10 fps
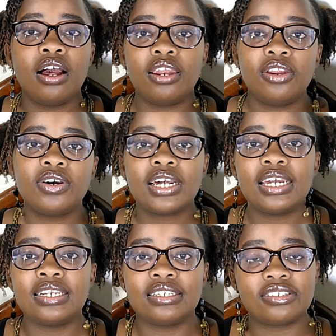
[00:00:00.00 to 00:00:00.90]
longer,
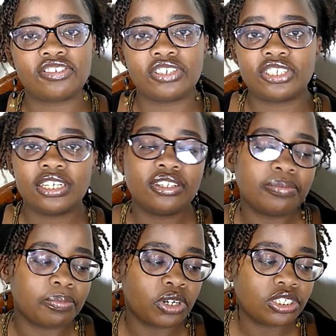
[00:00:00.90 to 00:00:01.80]
and it retains
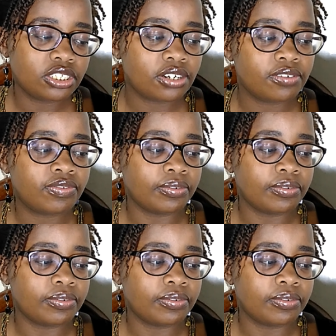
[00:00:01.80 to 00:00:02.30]
moisture